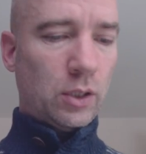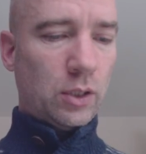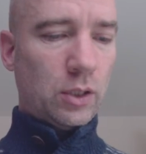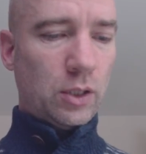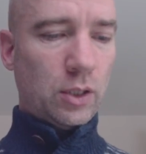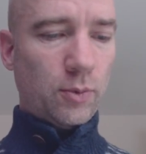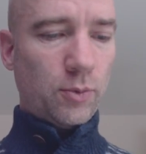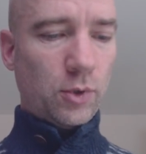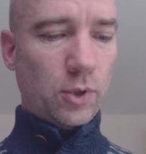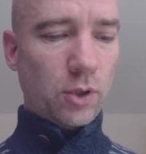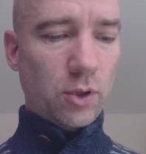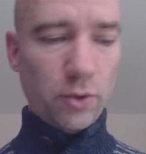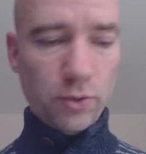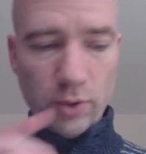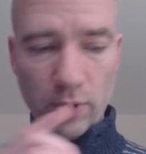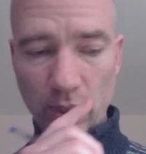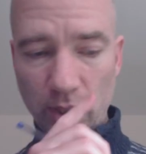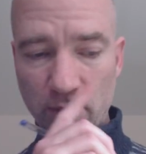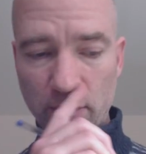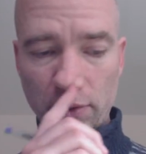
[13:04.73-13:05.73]
So I'm going to go to
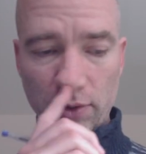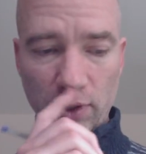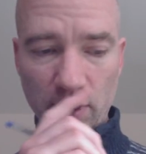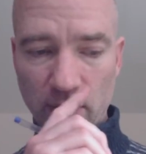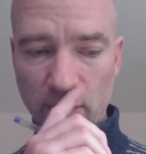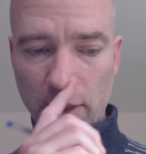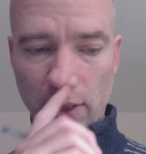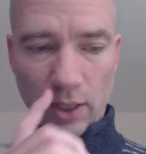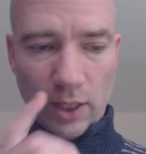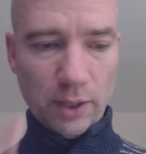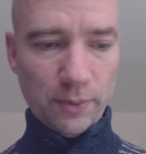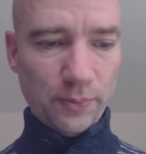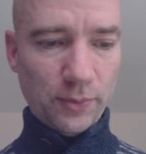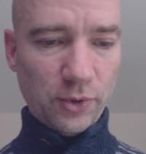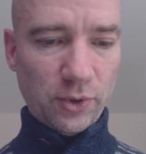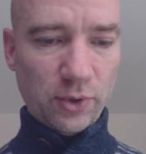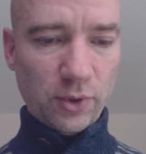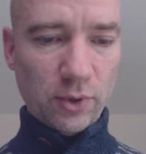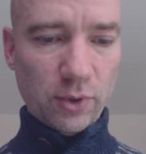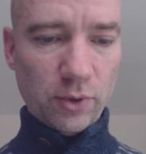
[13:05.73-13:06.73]
each of these now.
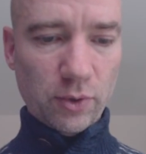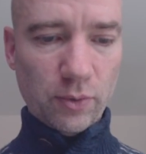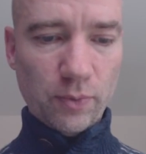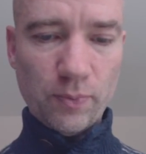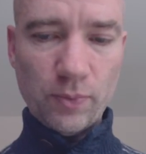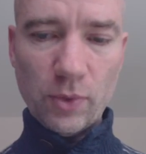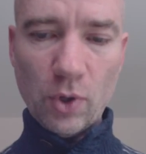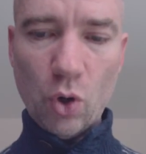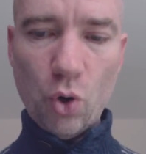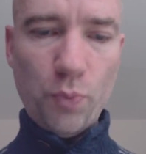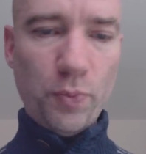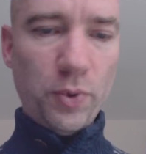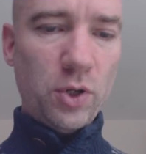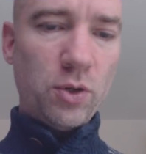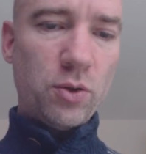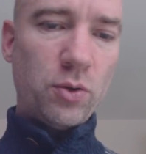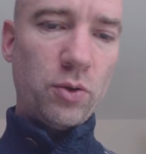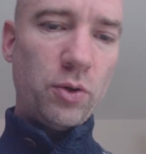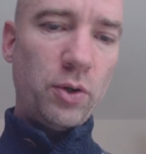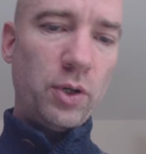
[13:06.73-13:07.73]
So Open
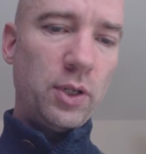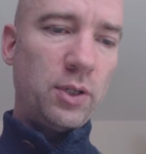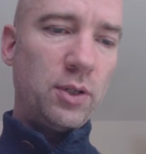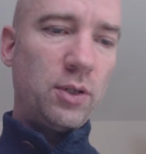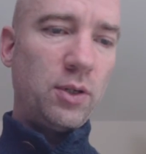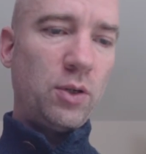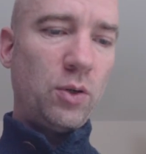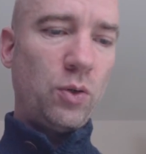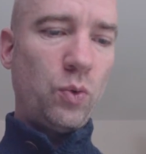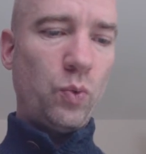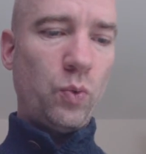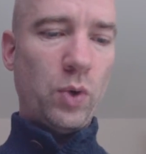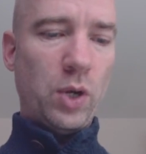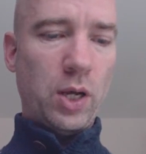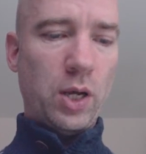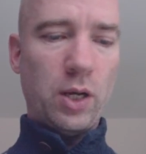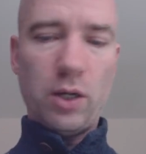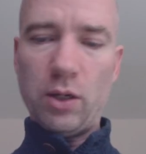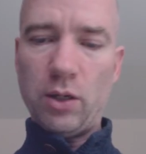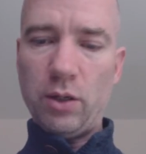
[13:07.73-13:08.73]
Door is
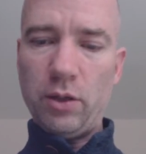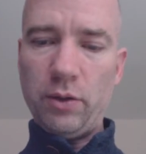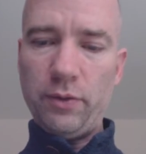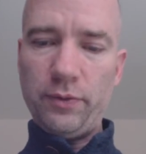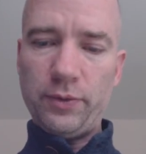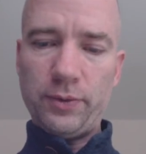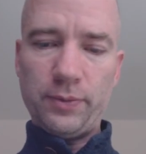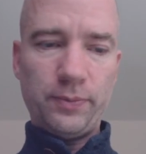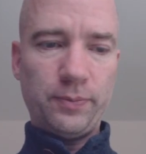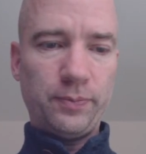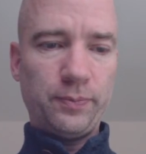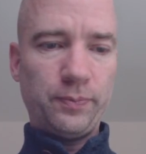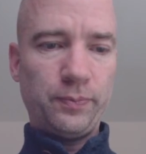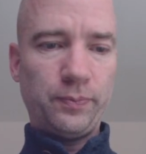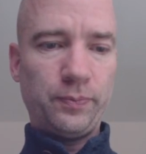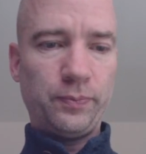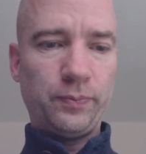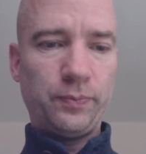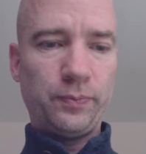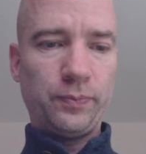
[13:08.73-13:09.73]
12.
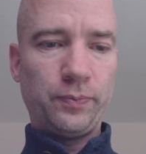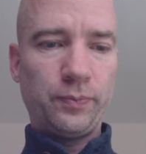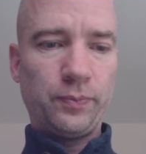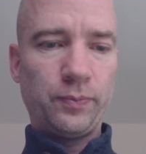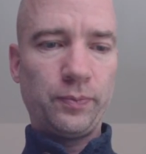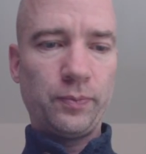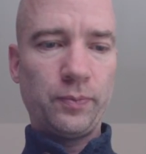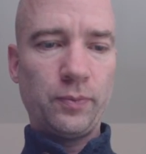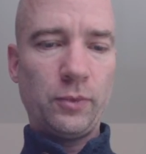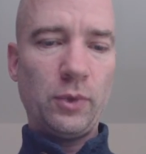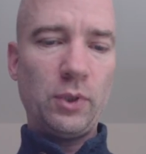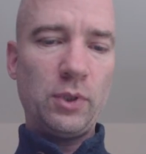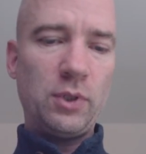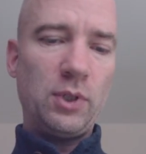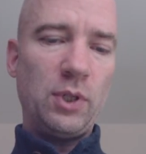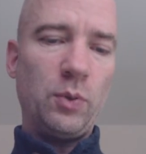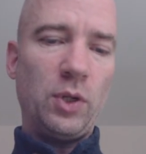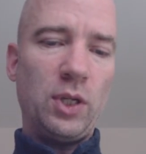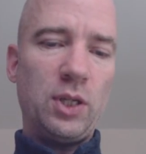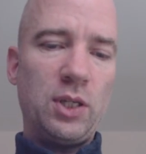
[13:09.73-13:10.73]
Let's
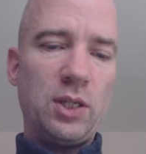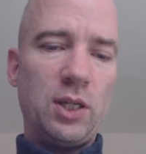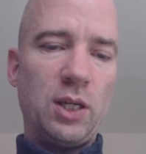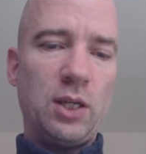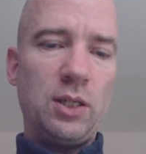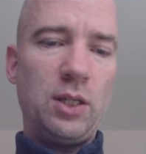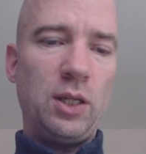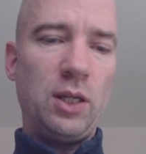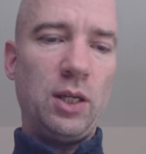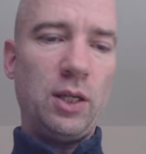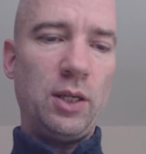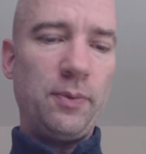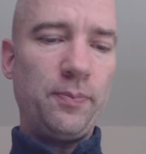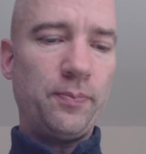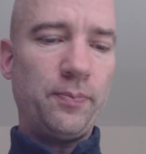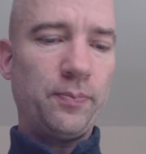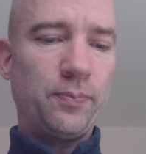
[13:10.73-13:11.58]
see what it says here.